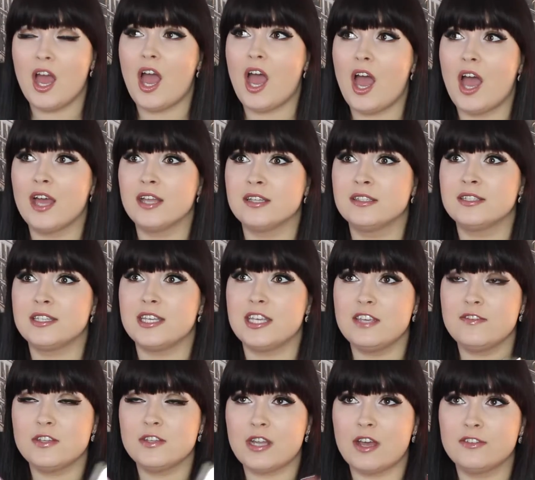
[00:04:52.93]
and
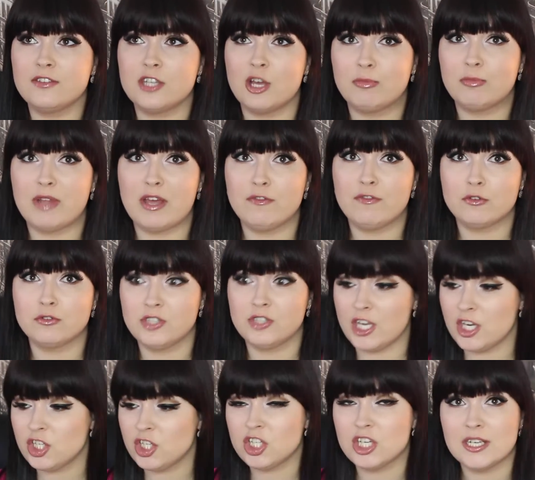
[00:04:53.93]
even after I apply
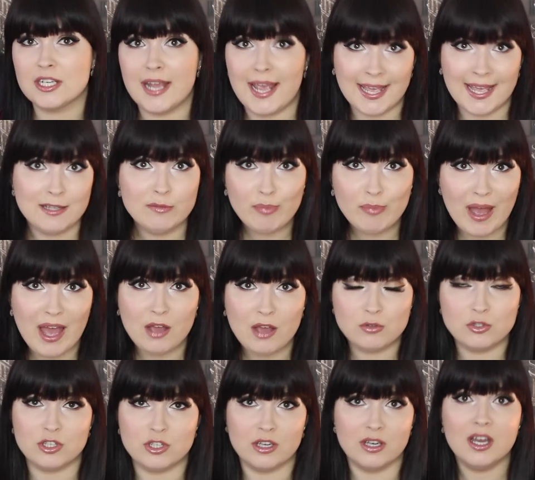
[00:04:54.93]
foundation and
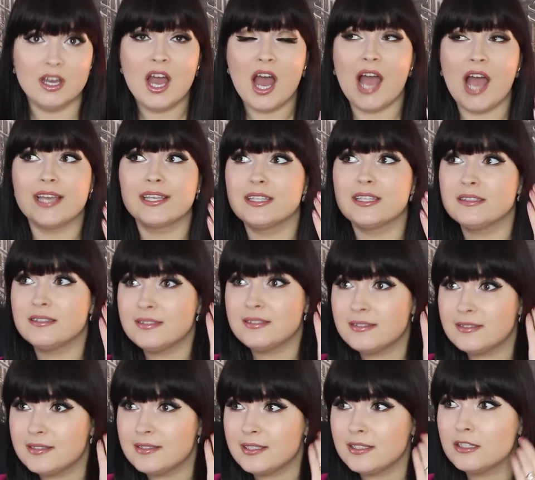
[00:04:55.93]
powder, I can
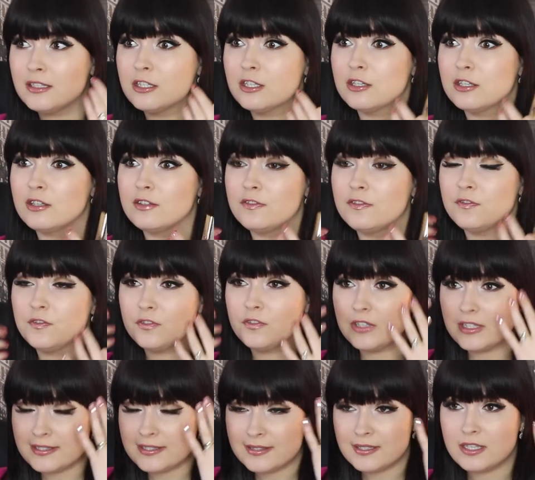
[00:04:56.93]
still
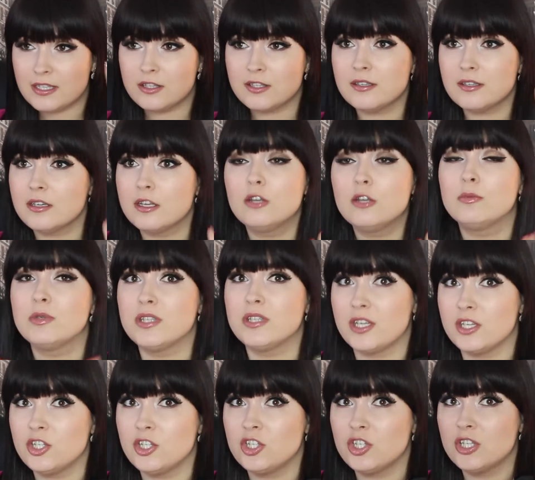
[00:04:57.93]
see the
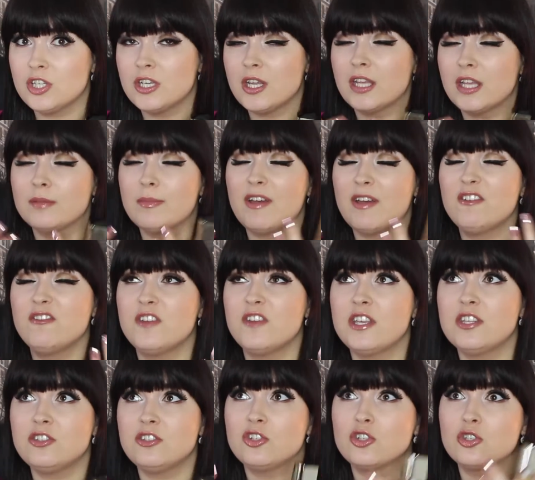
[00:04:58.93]
illumination and my
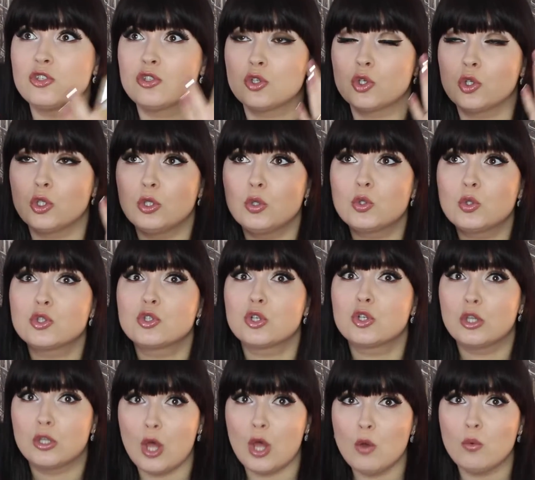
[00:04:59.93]
face just looks
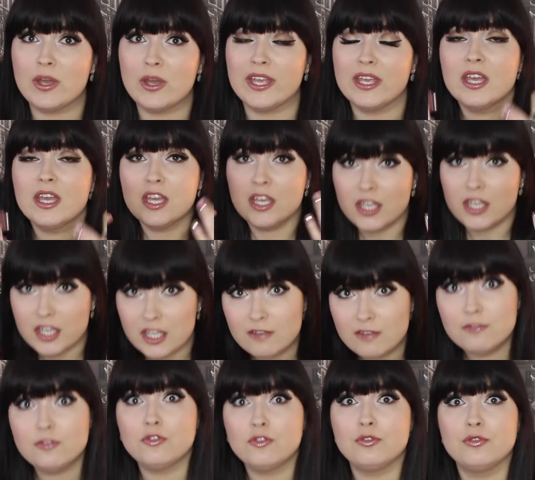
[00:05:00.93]
glowy
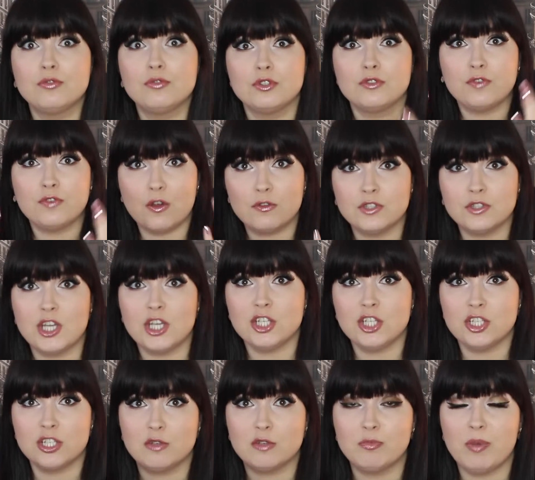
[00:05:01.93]
even through the
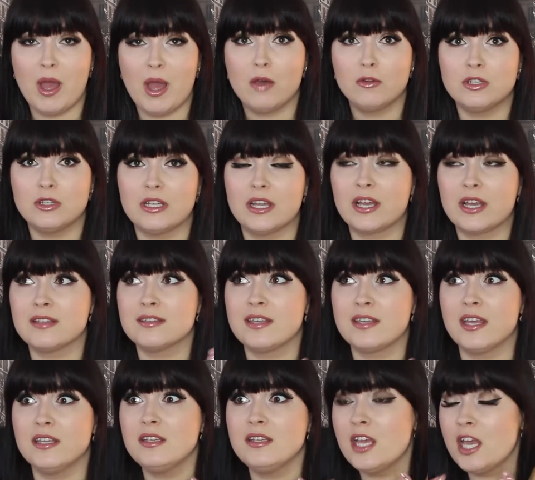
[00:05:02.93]
foundation and powder. Like I
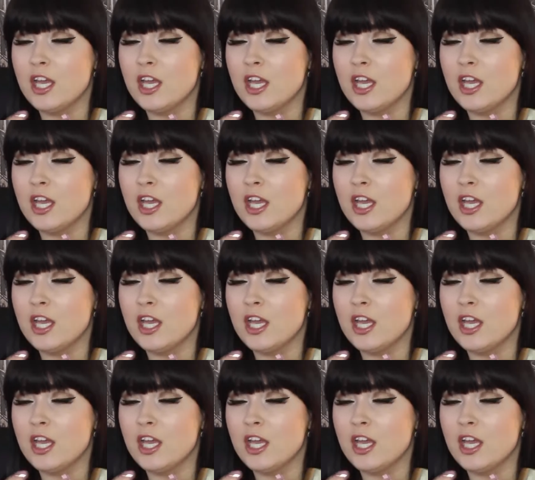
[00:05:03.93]
said,